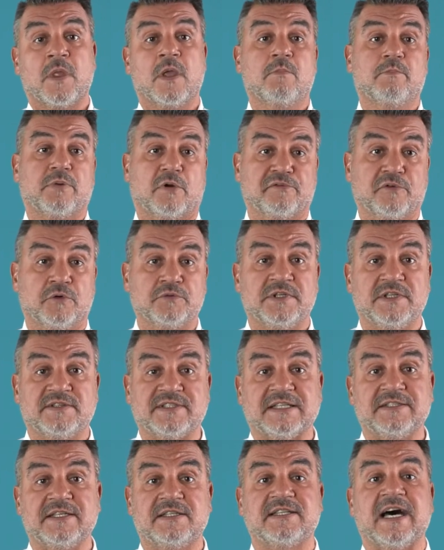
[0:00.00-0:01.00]
depth of
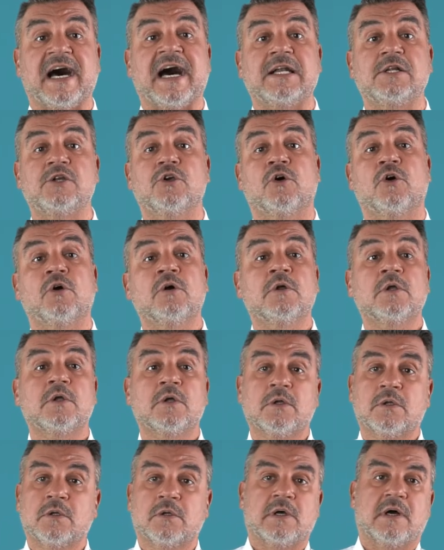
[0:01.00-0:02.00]
cut,
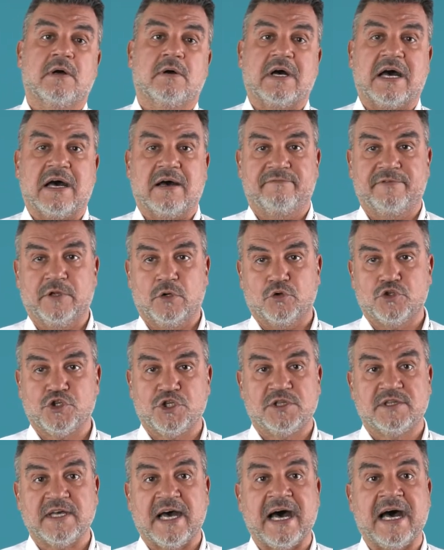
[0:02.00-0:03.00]
feed
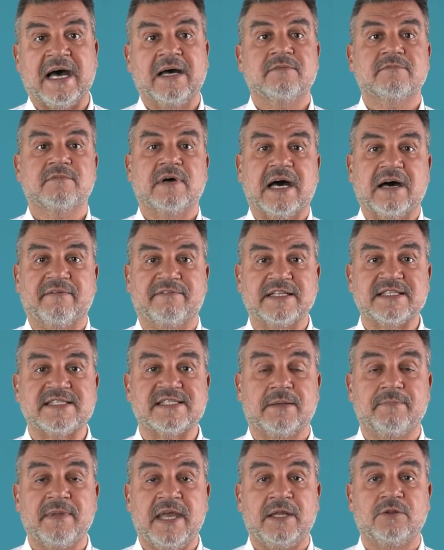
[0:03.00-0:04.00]
rate, and speed rate,
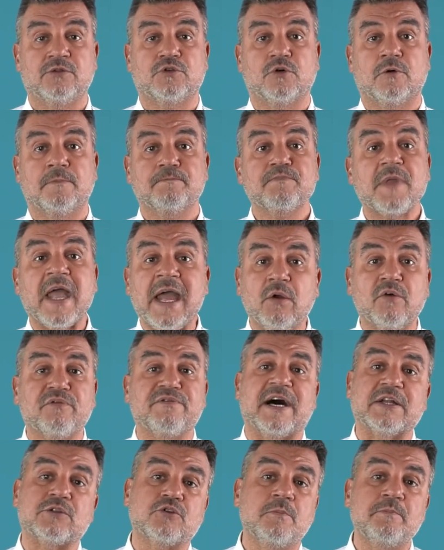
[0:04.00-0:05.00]
and I've
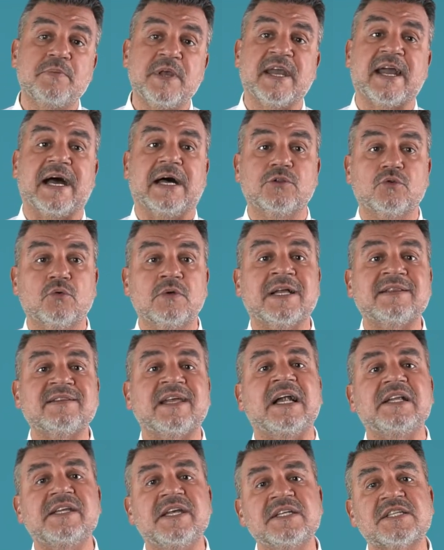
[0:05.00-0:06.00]
done so by using a
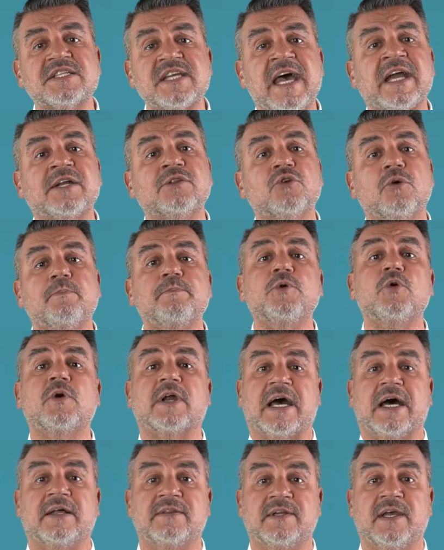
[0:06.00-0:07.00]
larger insert
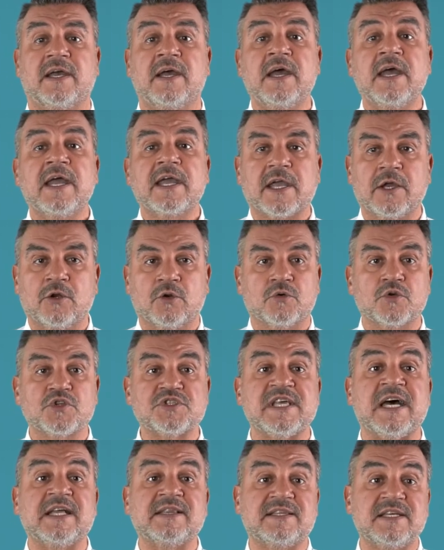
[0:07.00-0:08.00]
cutter,
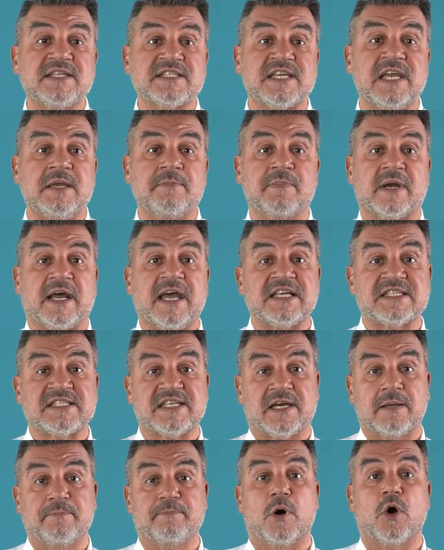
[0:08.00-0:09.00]
which, despite appearing to
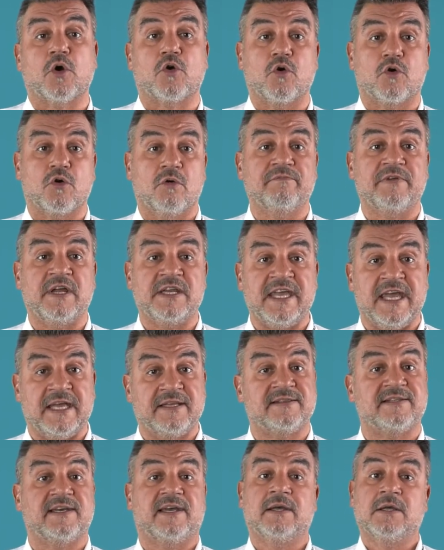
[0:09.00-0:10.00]
be economically
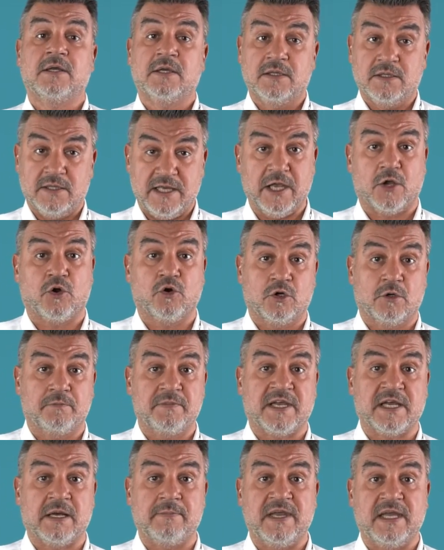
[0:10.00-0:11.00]
inconvenient,
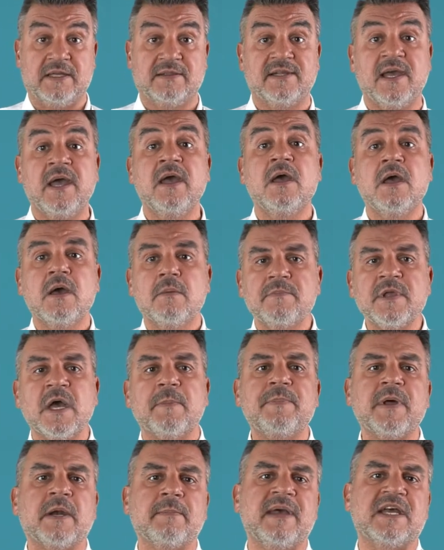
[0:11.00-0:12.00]
has allowed me to
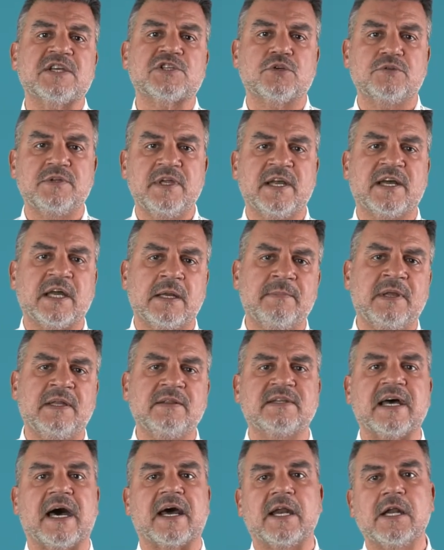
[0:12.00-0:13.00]
increase the available tool
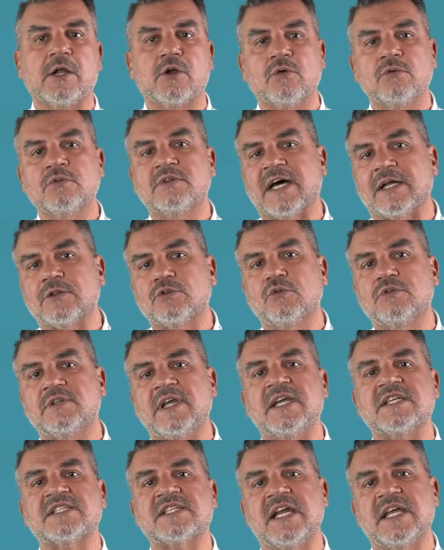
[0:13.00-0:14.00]
contact
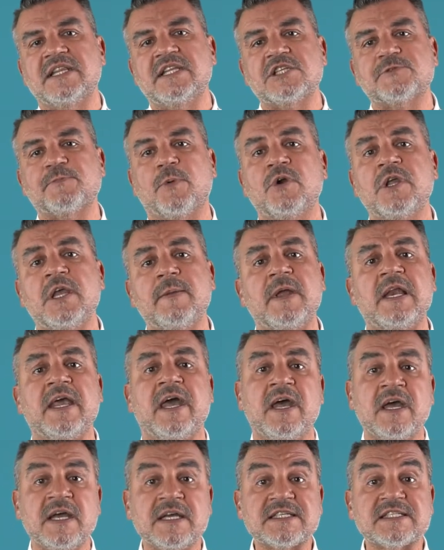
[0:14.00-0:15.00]
without affecting other
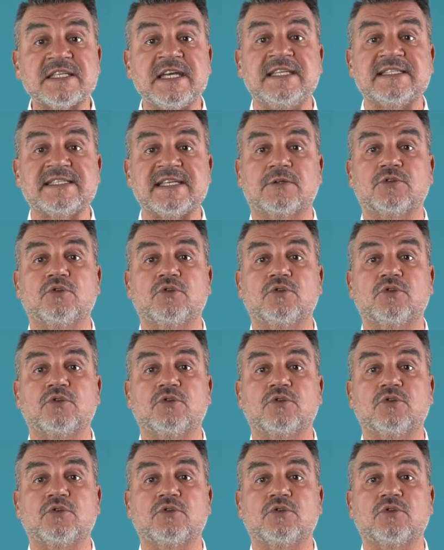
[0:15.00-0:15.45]
parameters.